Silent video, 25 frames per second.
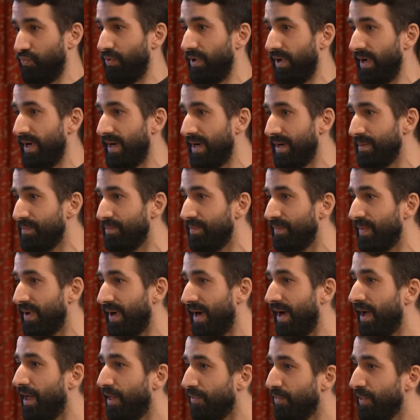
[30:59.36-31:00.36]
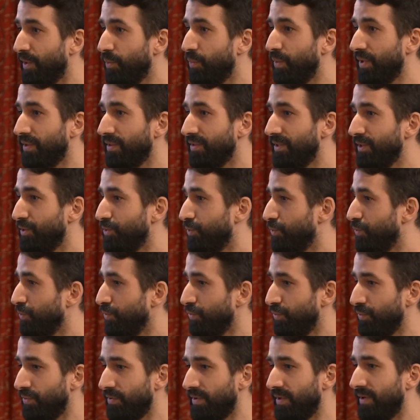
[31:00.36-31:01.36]
I think we'll need
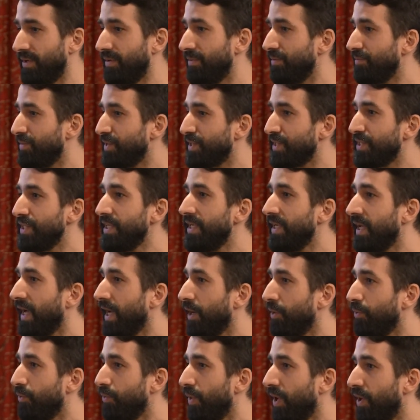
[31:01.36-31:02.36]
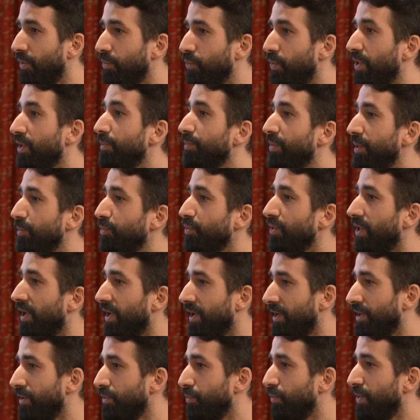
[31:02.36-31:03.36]
to see where people
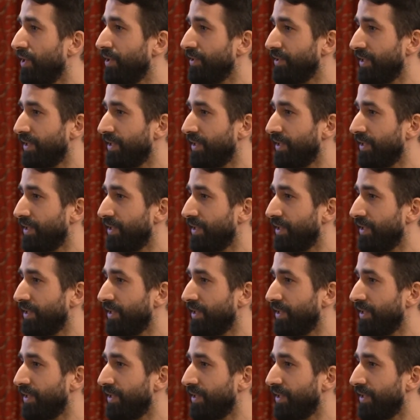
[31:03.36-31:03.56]
are, where